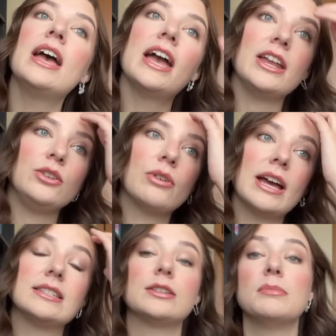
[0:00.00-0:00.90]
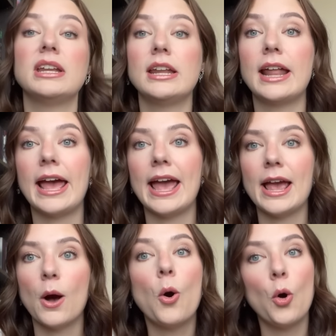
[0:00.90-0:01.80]
and you guys submitted
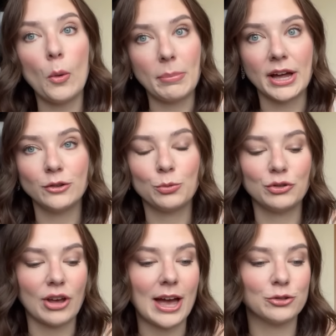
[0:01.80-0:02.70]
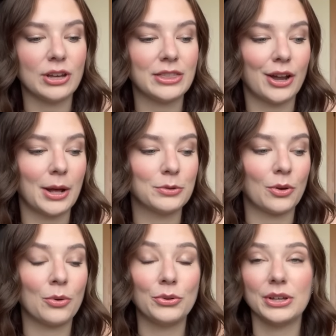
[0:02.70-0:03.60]
a whole bunch, which actually I thought I was
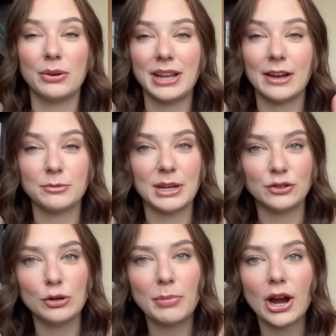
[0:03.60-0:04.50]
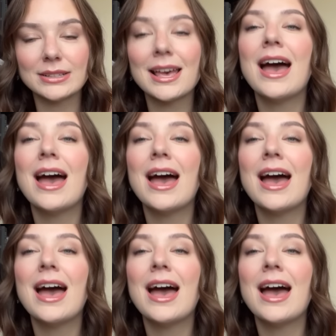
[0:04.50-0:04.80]
only going to have to make two parts.